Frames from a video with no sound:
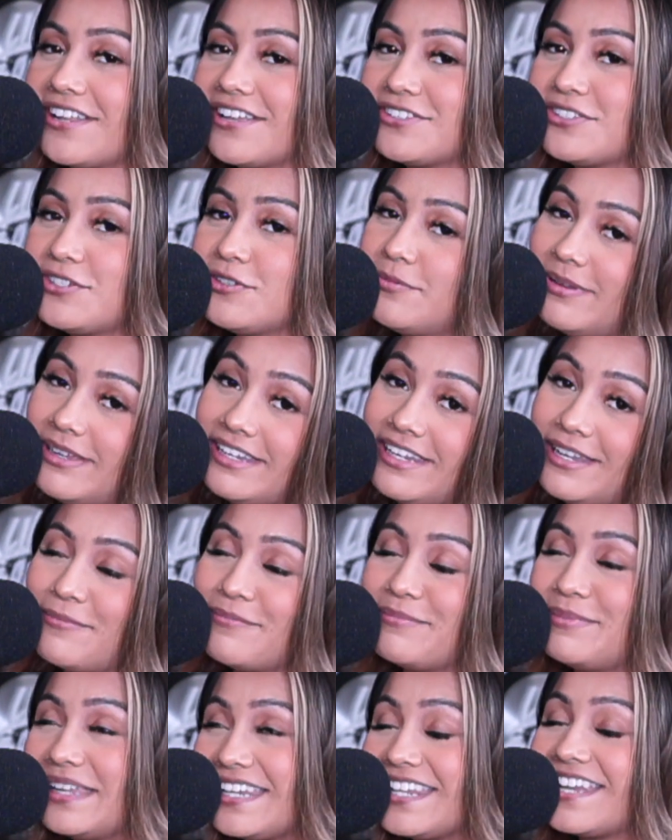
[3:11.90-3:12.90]
Shout out to
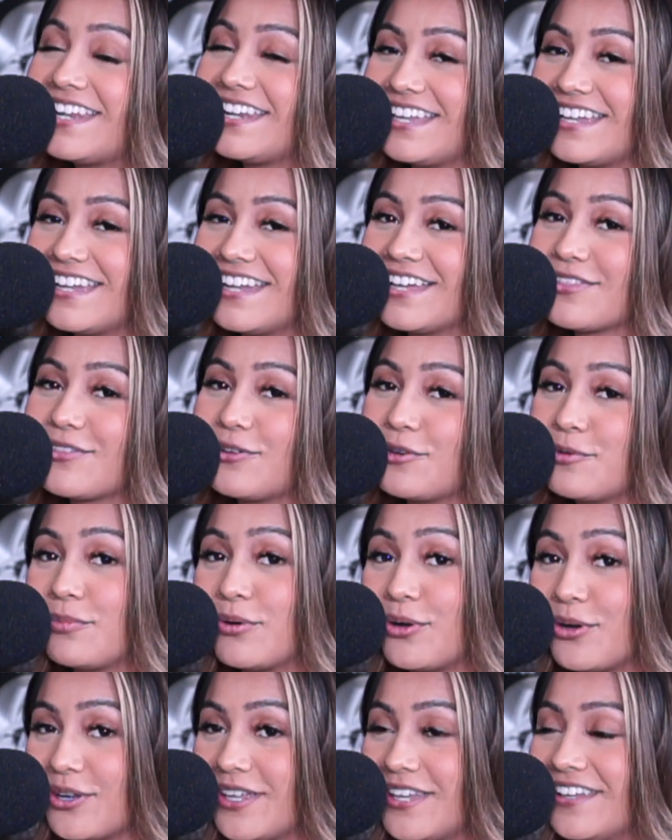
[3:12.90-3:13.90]
Birrieria
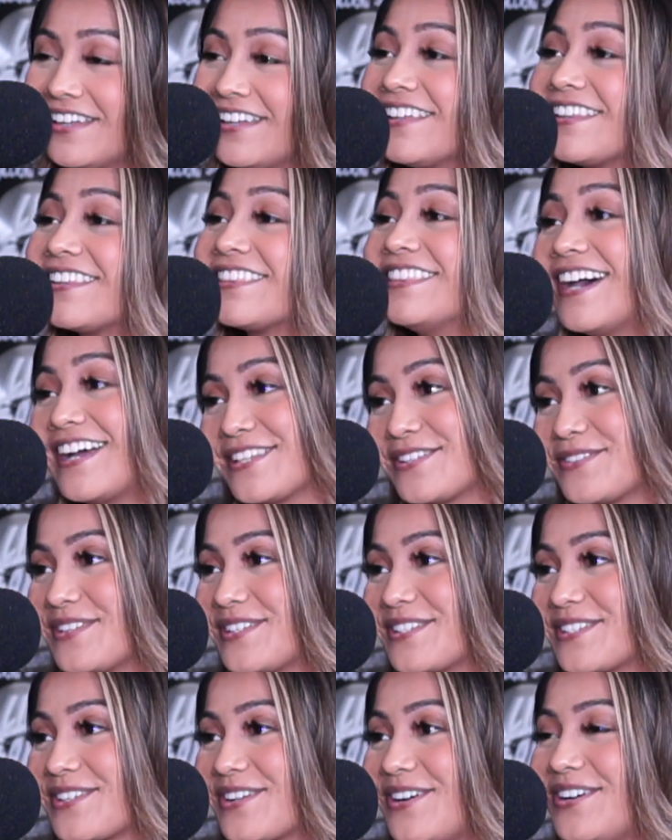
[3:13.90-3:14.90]
Don Boni.
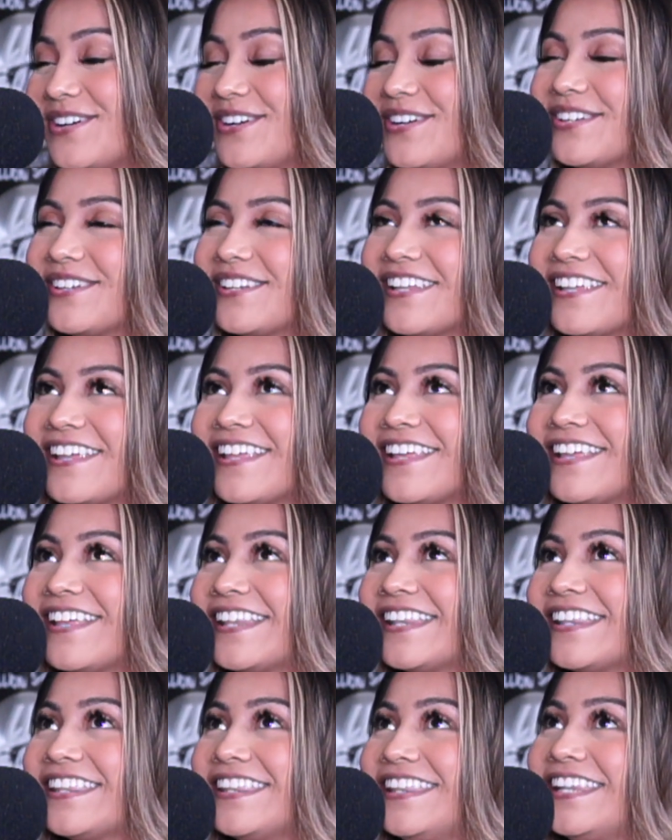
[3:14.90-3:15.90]
That's what it's called.
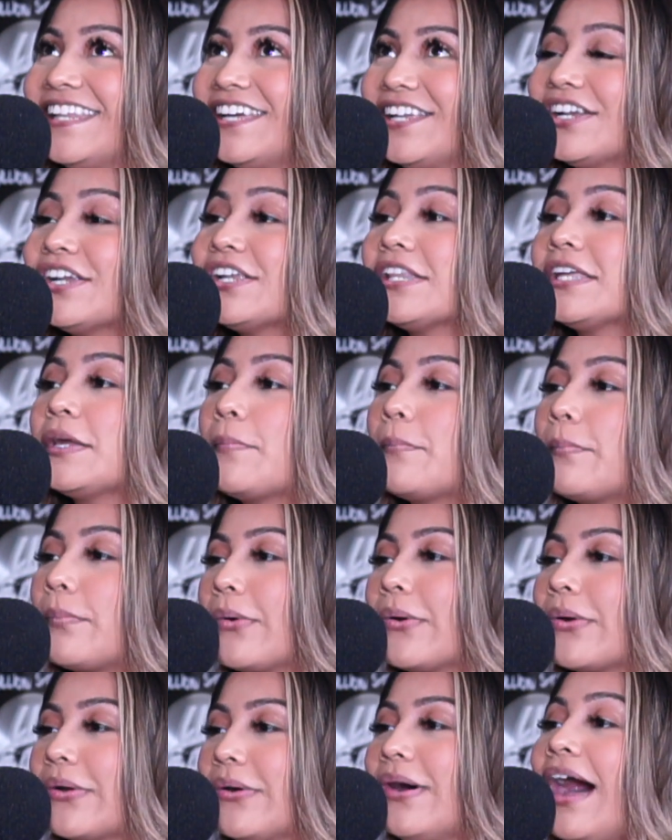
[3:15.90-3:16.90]
Literally
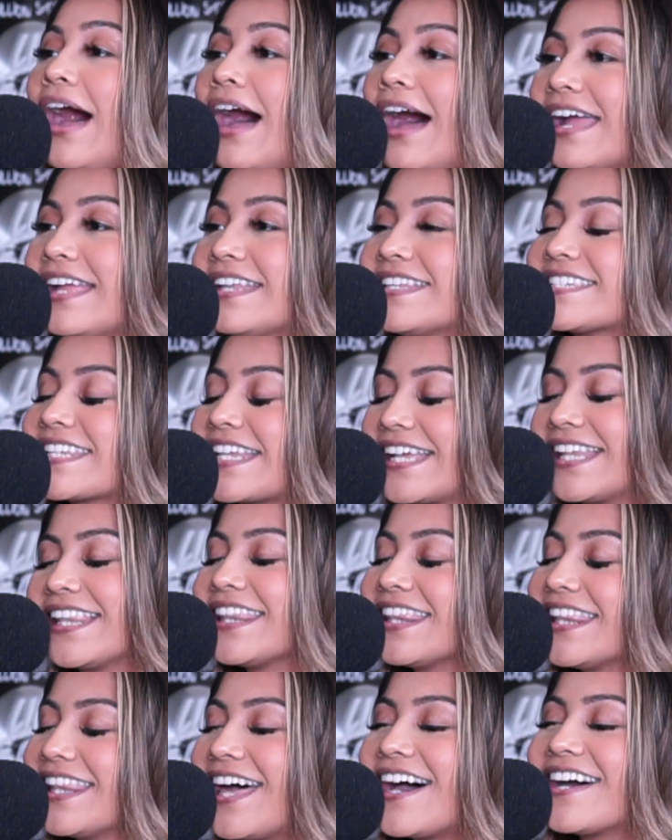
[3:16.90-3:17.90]
Boyle Heights
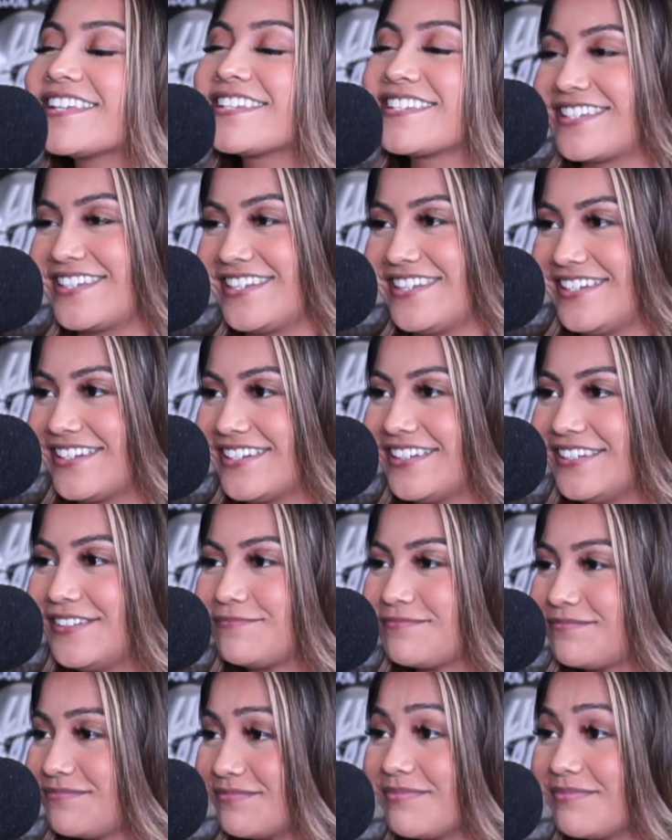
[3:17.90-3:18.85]
classic.